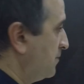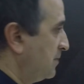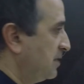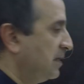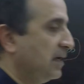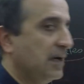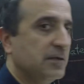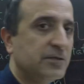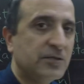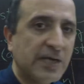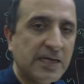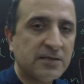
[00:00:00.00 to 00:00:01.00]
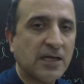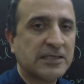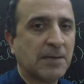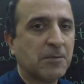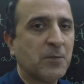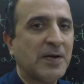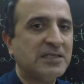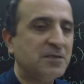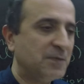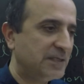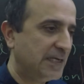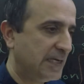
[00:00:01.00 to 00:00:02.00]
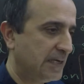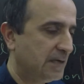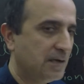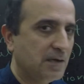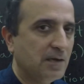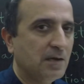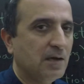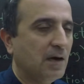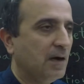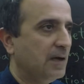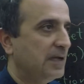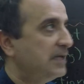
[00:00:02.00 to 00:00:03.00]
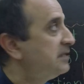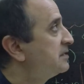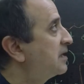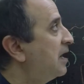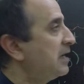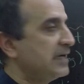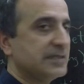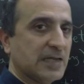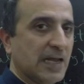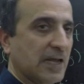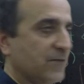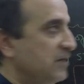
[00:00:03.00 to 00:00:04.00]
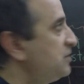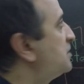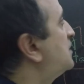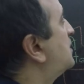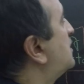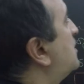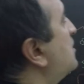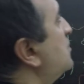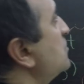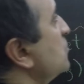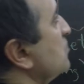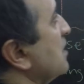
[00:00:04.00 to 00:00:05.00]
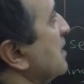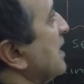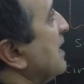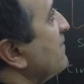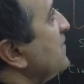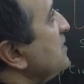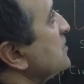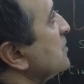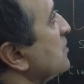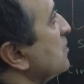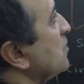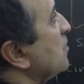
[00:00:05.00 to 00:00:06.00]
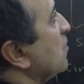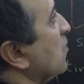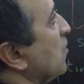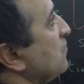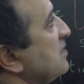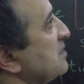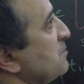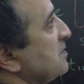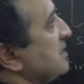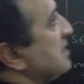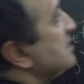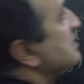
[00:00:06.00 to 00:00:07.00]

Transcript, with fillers: The strings accepted by this machine is called its language. So the language of this machine,